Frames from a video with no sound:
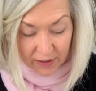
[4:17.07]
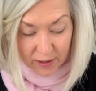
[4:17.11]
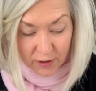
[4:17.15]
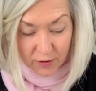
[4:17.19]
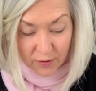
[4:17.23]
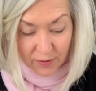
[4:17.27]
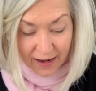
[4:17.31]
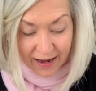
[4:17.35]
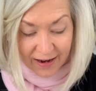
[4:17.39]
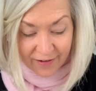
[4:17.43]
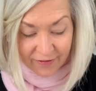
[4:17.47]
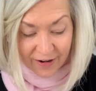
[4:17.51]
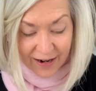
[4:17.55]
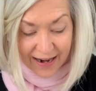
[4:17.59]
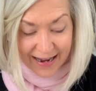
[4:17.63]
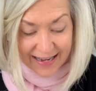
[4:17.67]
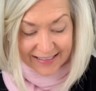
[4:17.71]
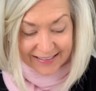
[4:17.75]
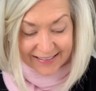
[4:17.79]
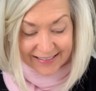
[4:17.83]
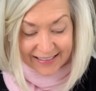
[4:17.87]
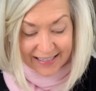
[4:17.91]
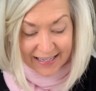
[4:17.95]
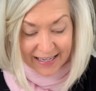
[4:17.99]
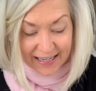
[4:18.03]
Whoever
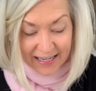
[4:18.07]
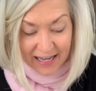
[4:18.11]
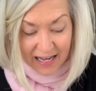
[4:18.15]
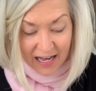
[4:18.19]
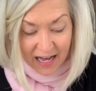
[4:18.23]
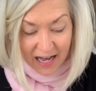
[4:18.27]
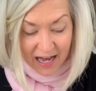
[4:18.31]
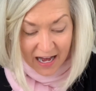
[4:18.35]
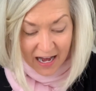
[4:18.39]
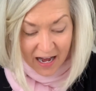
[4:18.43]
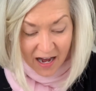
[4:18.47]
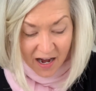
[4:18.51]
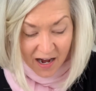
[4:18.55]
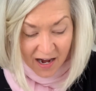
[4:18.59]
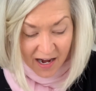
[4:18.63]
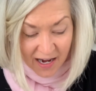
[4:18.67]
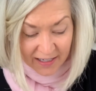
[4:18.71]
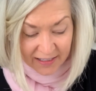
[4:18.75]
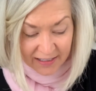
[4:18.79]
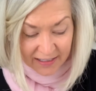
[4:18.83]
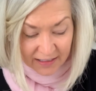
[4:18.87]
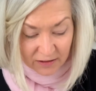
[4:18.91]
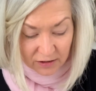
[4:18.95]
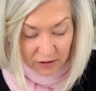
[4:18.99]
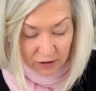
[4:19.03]
has a
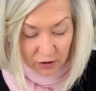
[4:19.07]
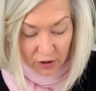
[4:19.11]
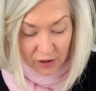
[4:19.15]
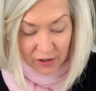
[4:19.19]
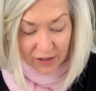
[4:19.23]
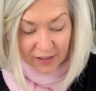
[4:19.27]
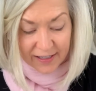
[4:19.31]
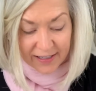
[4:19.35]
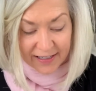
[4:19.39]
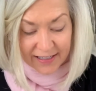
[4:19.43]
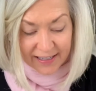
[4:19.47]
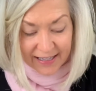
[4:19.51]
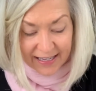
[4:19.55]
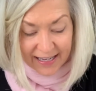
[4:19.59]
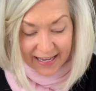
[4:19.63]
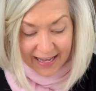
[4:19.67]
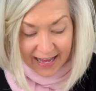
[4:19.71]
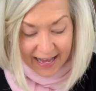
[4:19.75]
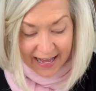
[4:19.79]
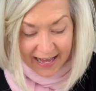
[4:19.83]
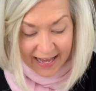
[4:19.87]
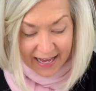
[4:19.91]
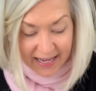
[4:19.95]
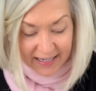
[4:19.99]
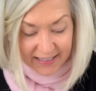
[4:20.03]
haughty look
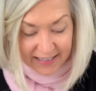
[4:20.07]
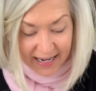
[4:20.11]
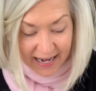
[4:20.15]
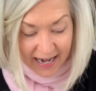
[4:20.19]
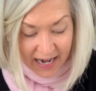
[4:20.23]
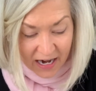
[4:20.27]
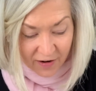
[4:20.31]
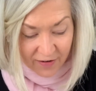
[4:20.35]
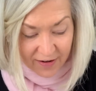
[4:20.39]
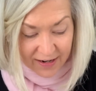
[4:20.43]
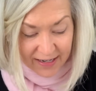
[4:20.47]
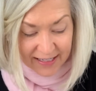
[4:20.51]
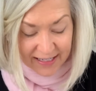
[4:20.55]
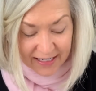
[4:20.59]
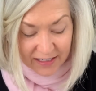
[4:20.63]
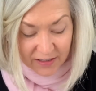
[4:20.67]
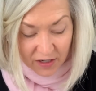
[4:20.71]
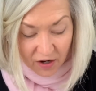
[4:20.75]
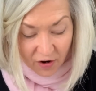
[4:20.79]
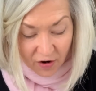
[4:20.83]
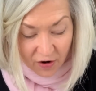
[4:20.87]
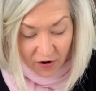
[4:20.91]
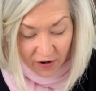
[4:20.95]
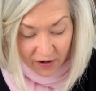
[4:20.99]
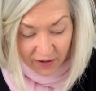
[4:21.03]
and arrogant
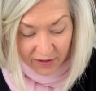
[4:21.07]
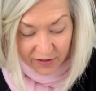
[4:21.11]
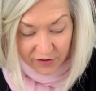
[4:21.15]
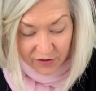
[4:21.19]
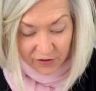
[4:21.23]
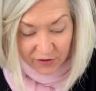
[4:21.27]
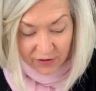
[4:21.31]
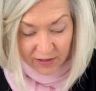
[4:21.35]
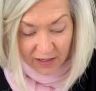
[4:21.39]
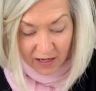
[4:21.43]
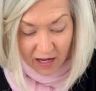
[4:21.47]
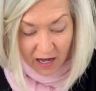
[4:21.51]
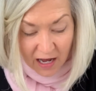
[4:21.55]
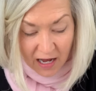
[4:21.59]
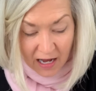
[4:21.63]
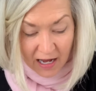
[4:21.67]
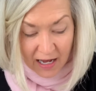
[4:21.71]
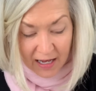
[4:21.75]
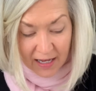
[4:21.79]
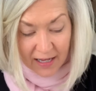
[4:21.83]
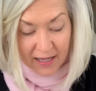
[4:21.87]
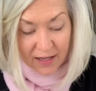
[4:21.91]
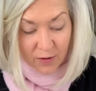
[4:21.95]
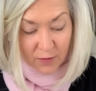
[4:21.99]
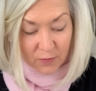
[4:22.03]
heart,
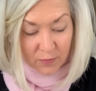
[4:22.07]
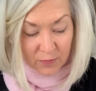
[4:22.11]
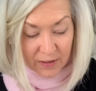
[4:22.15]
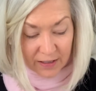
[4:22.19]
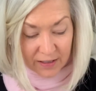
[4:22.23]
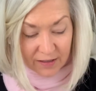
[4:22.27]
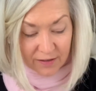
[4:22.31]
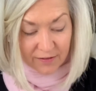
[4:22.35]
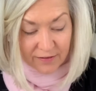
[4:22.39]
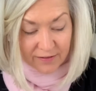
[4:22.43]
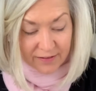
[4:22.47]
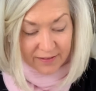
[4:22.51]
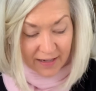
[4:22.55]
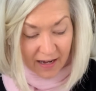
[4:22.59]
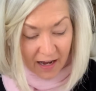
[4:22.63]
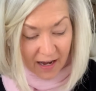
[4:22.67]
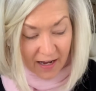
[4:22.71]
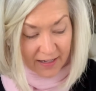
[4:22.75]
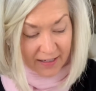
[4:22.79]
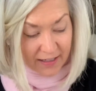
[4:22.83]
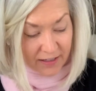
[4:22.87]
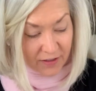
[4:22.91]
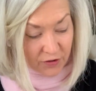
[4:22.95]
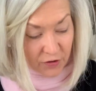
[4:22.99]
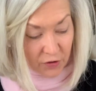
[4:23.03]
I will
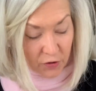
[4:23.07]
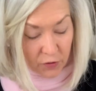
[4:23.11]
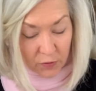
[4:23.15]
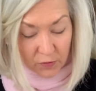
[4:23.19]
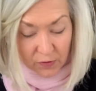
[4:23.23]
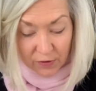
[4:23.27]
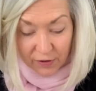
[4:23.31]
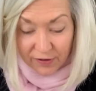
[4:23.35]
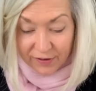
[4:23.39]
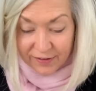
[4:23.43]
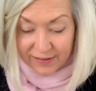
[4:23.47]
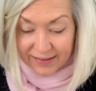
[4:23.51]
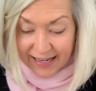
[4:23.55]
not endure.